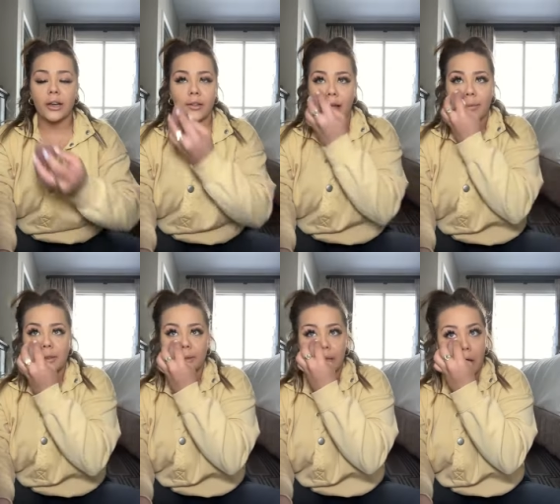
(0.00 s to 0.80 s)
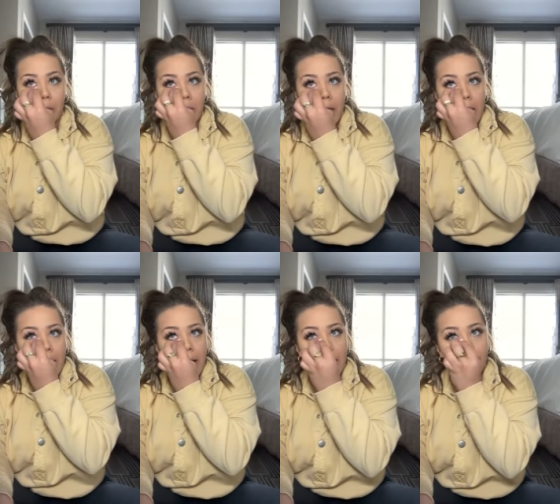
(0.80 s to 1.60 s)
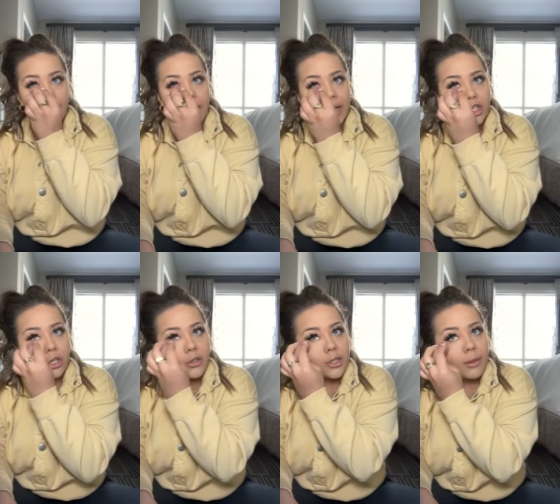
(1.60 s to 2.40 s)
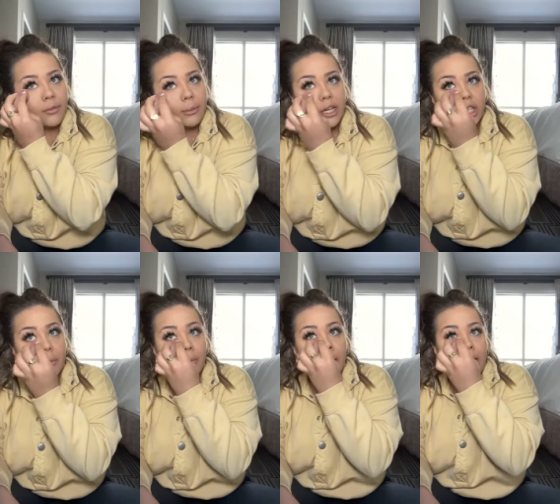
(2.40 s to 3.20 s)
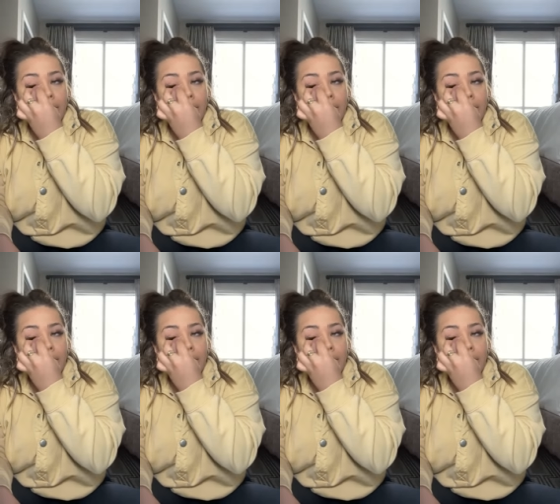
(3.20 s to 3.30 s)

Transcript: sign in the comments below um, and I can shoot you some information.